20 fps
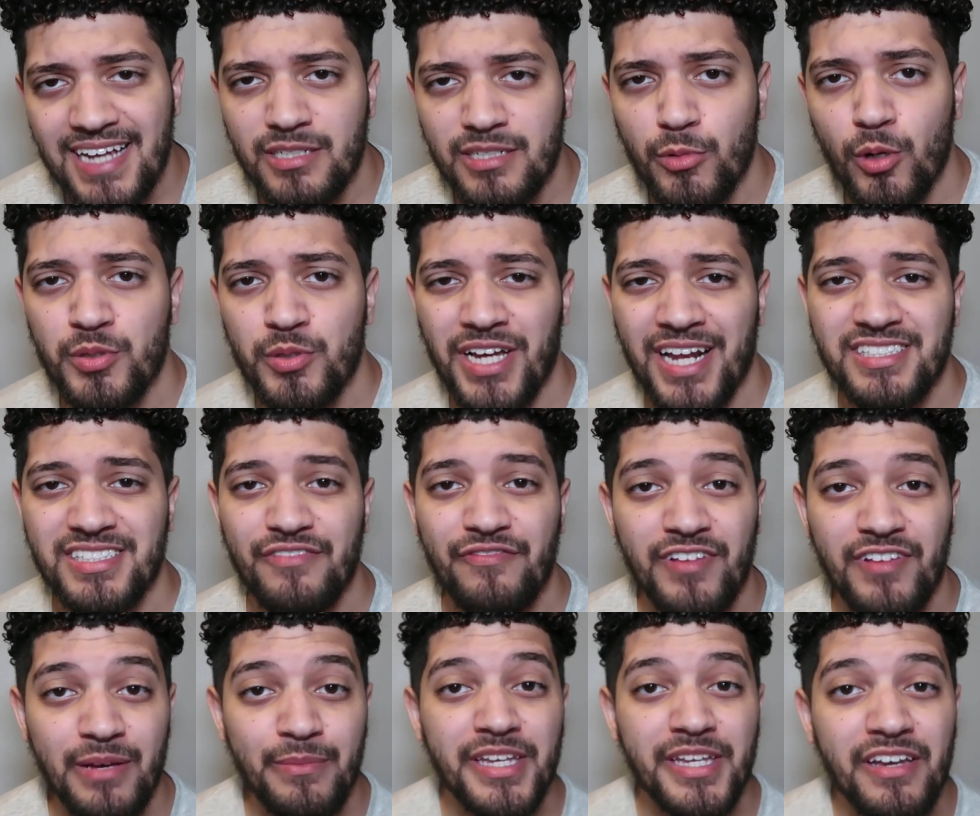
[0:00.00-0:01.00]
Alright, so boom, shout out to
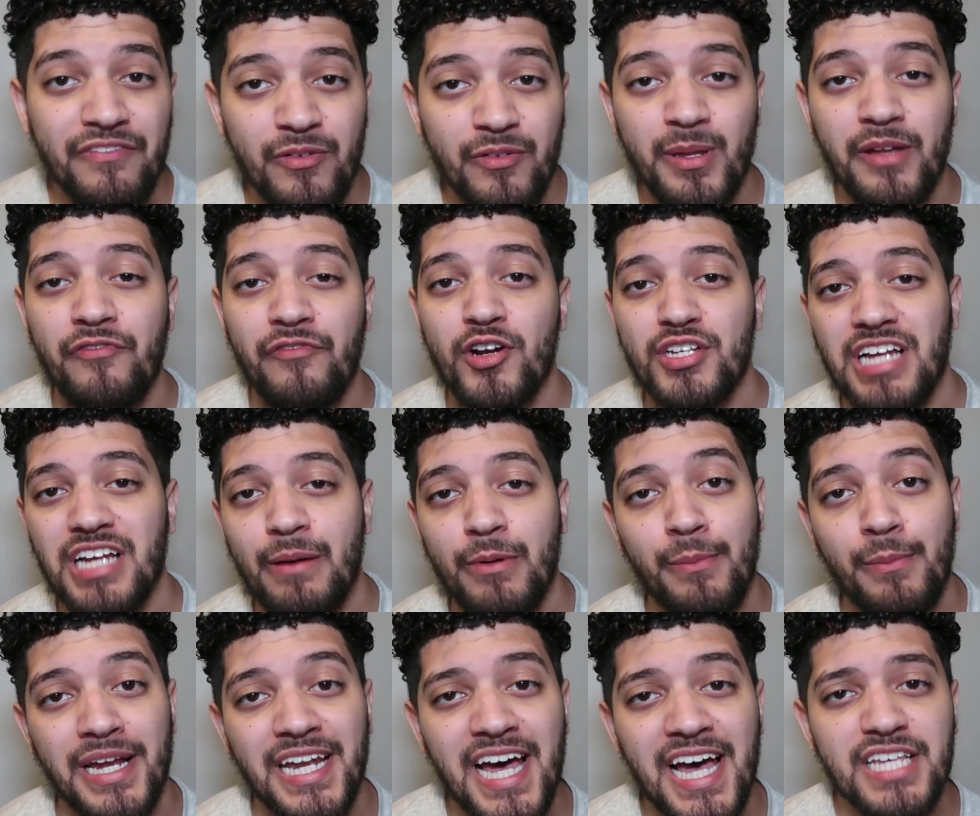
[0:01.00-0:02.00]
Flaming You for being the first
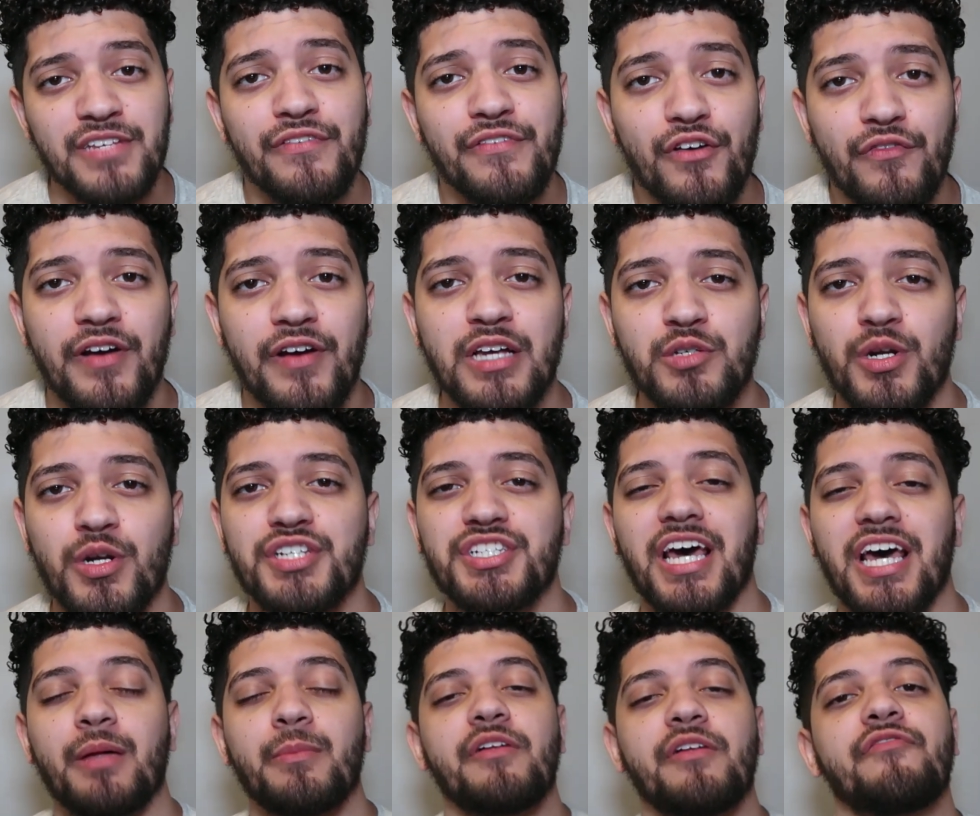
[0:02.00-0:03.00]
comment in my last video. If you guys want to
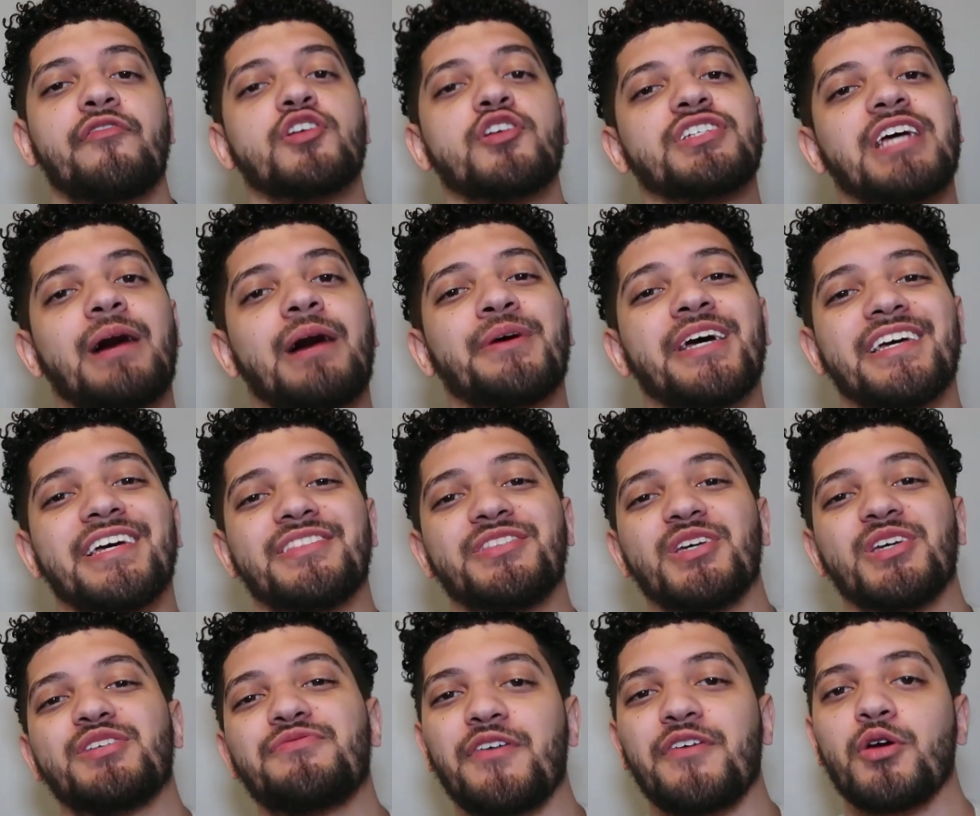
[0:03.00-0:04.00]
shout out, be the first comment in
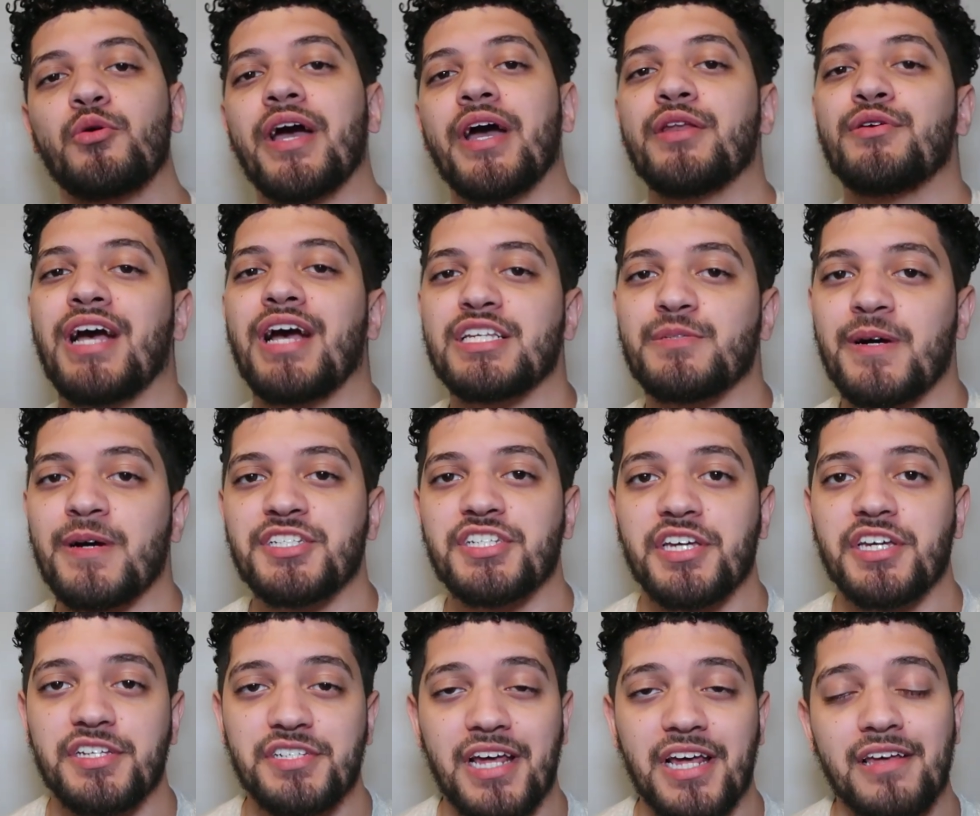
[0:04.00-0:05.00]
this video, and you guys might
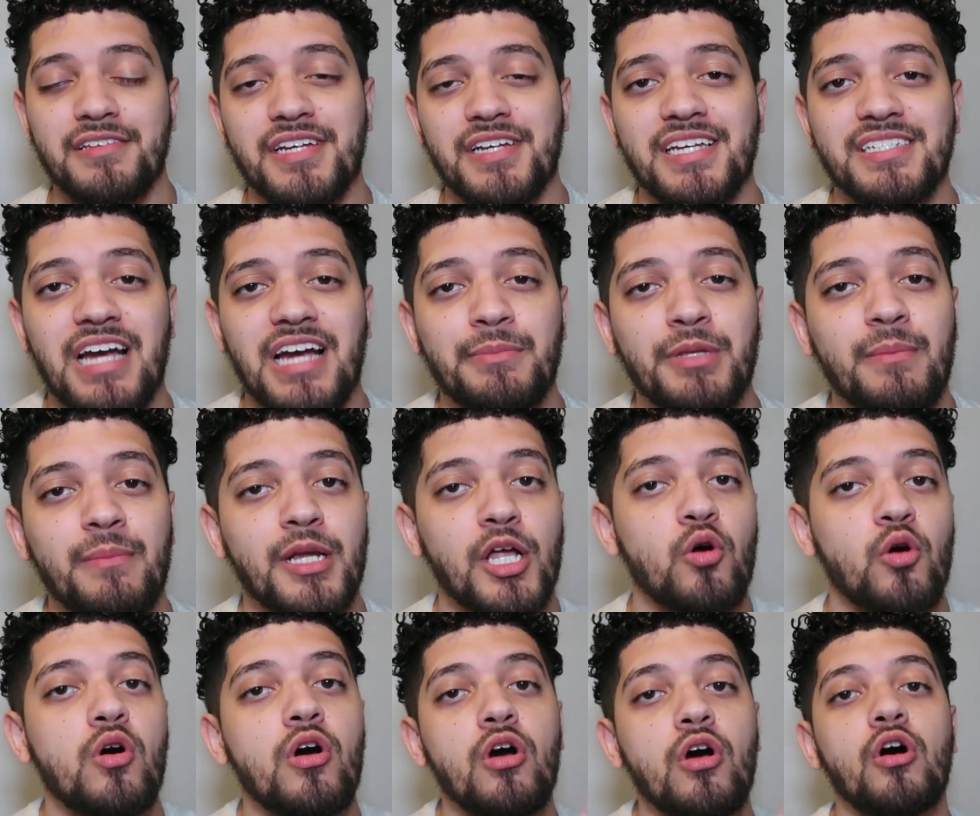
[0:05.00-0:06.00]
just get a shout out, so guys comment down
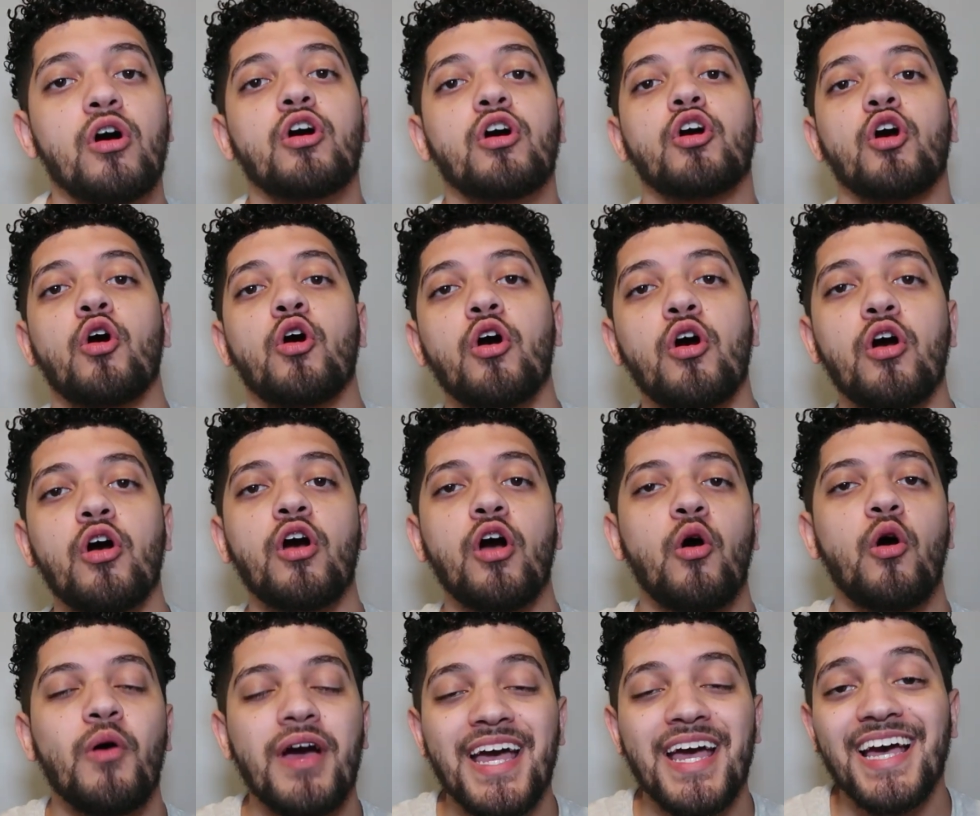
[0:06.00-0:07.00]
below. Go, go, go,
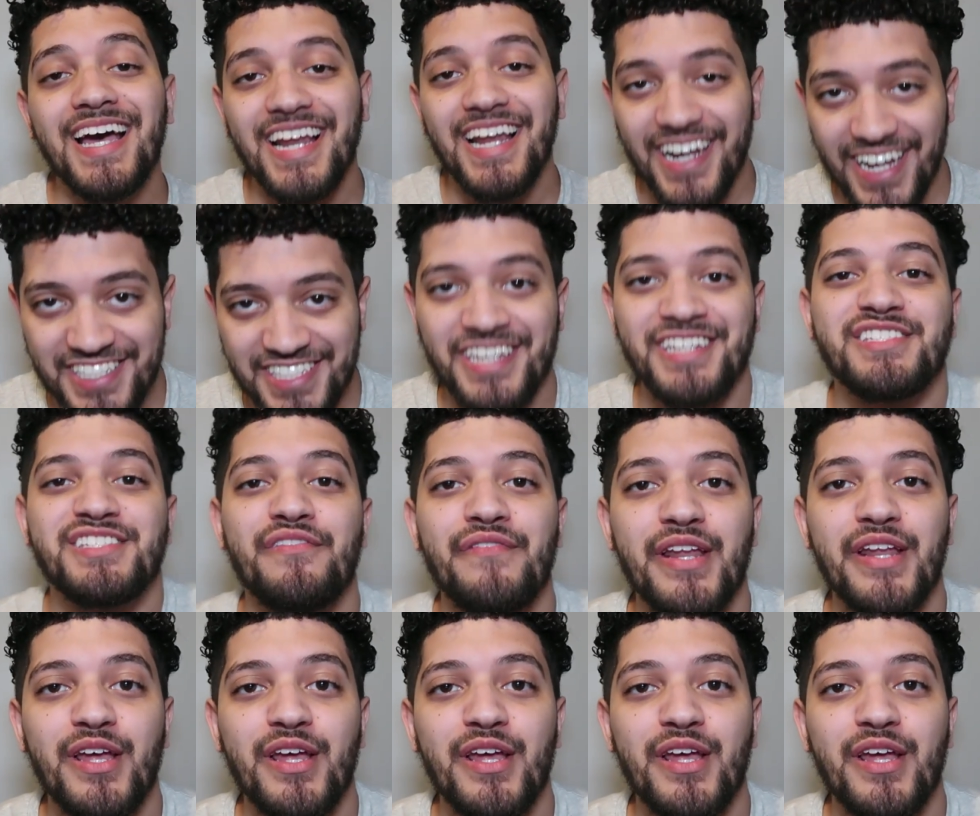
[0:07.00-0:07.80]
go. Let's get into the